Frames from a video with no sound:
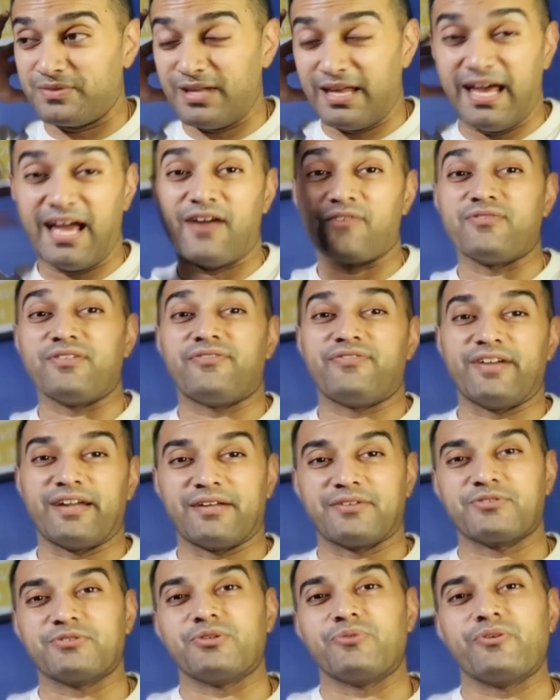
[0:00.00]
everything
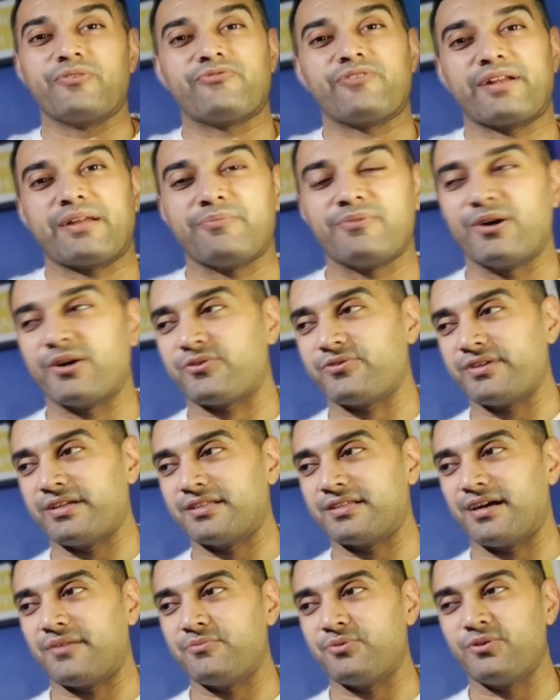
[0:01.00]
to do with Freddie Mercury in
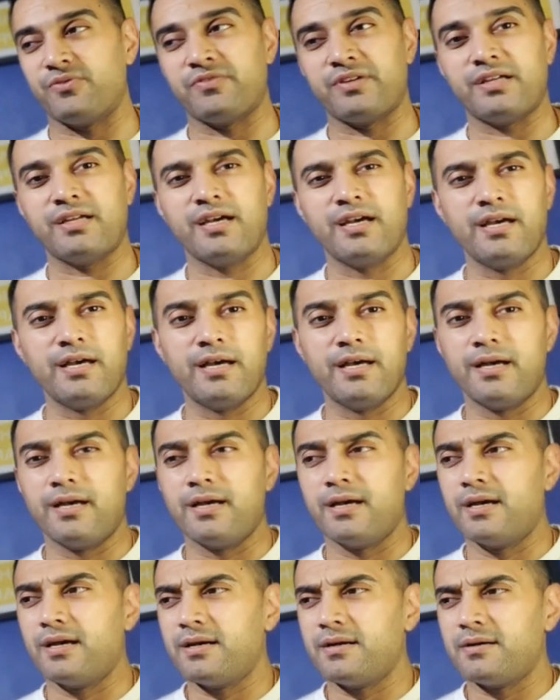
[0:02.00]
that movie.
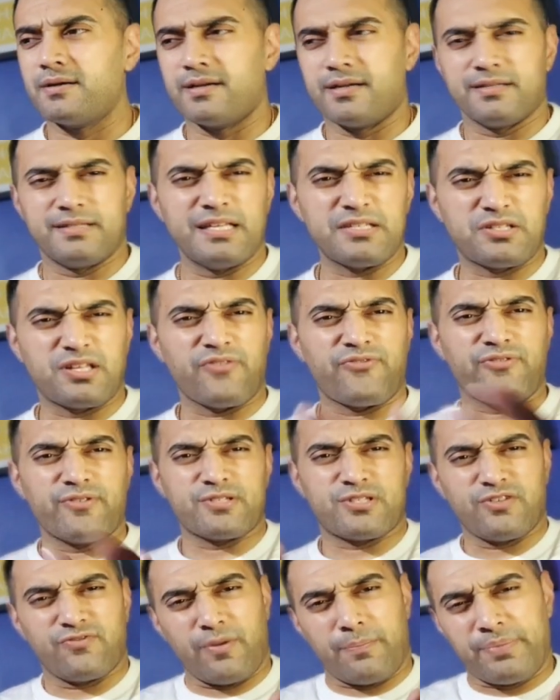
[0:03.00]
There's
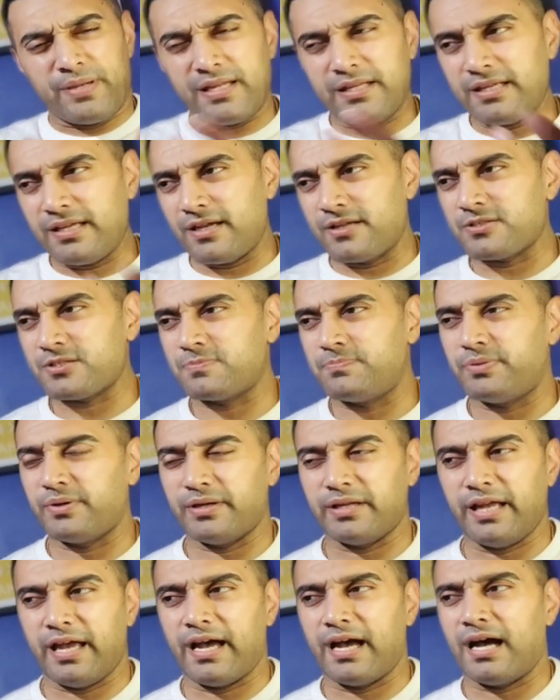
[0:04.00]
difference of opinions, but
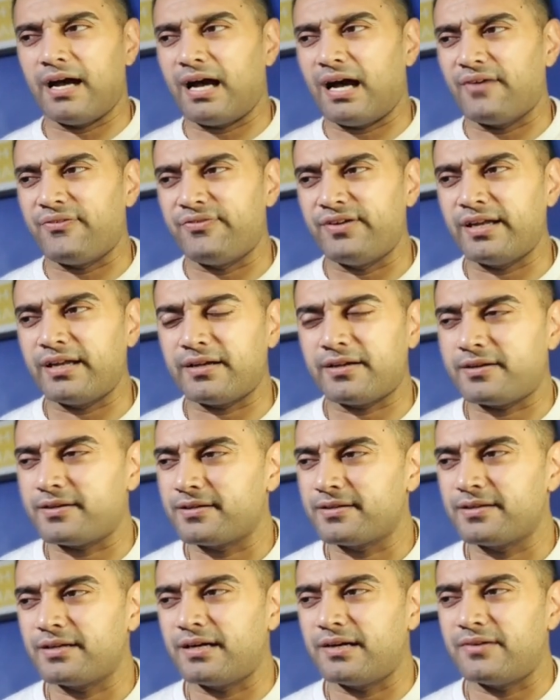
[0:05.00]
yeah, I think,
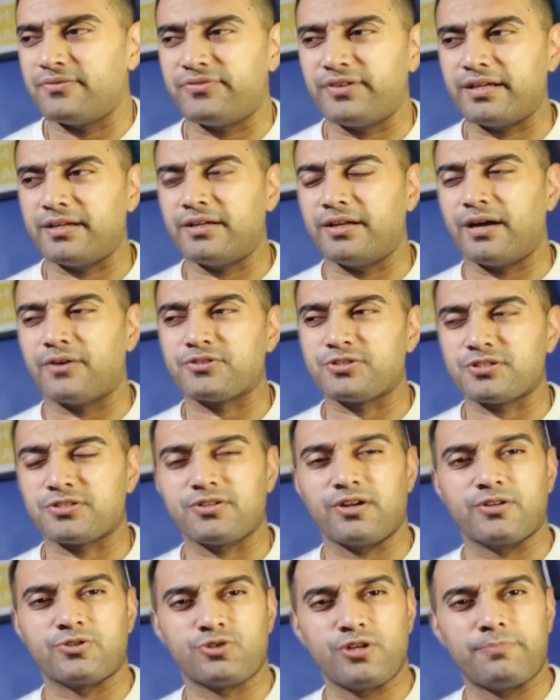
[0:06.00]
I think you know, I was just
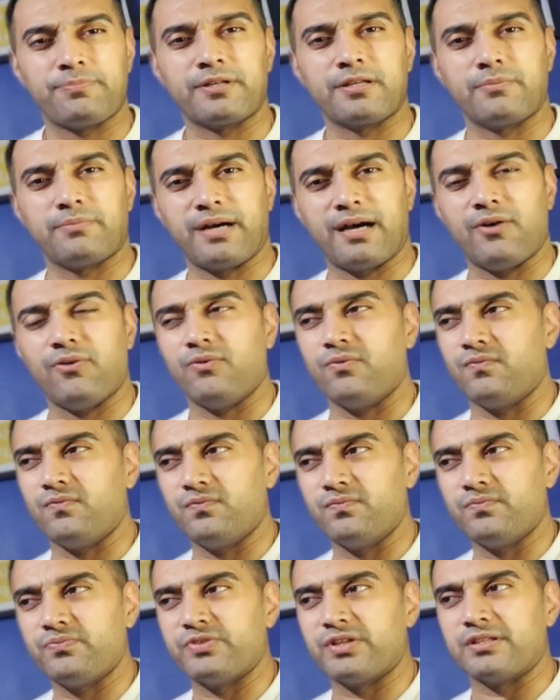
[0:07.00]
started tripping about
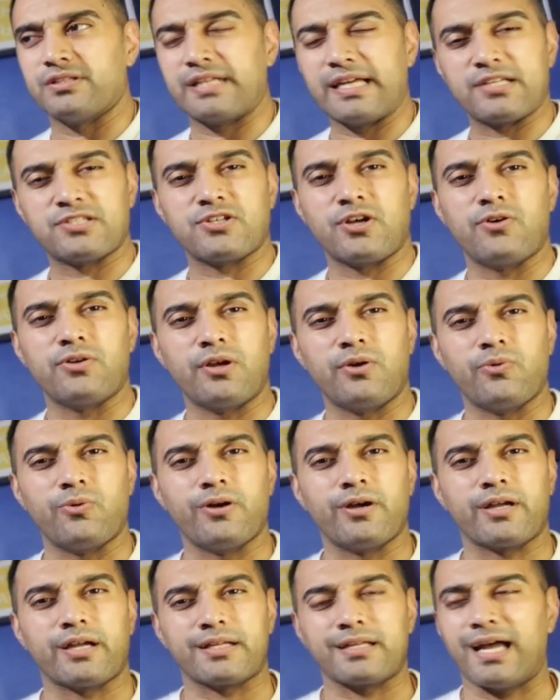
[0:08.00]
the, their solo
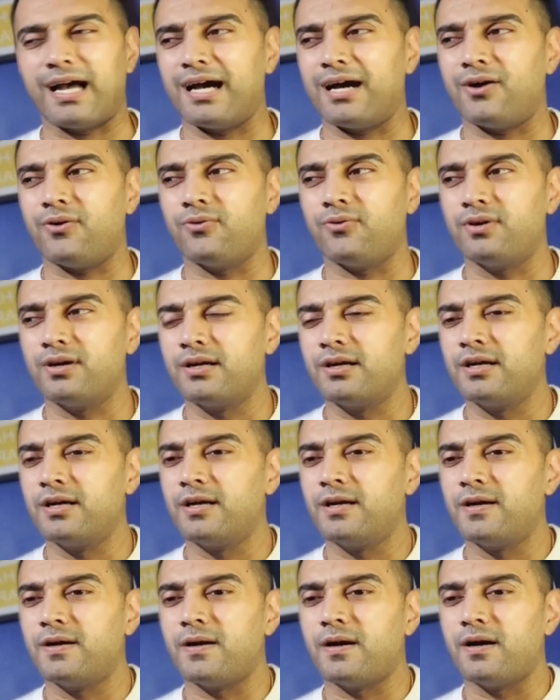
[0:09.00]
work and how
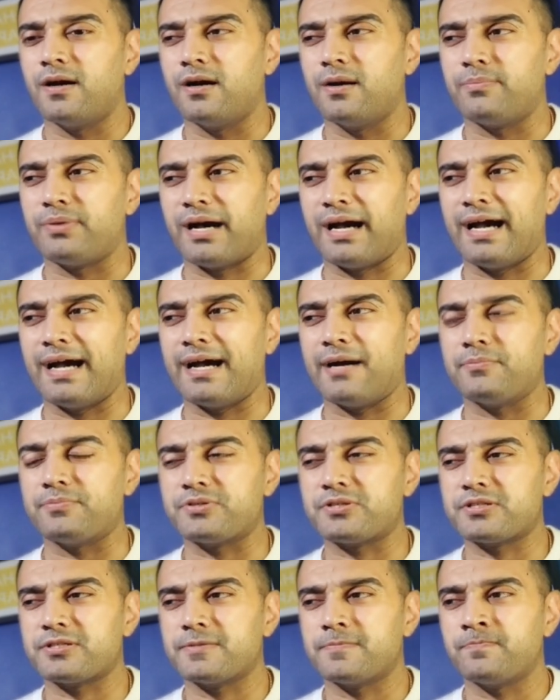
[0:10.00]
uh,
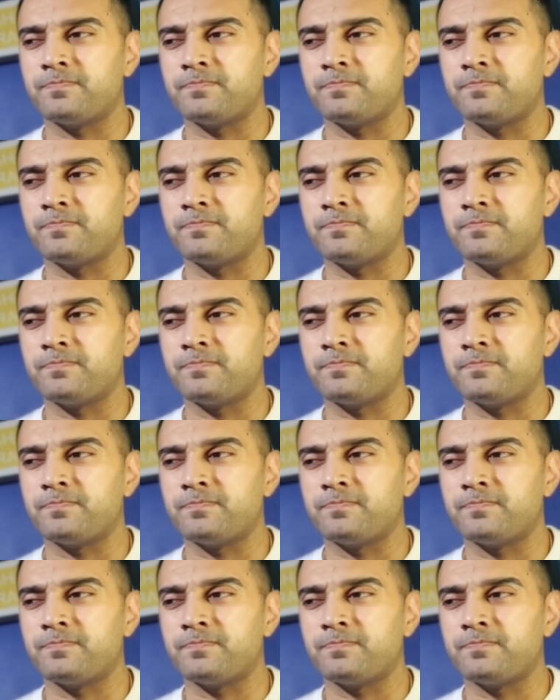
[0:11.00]
perhaps,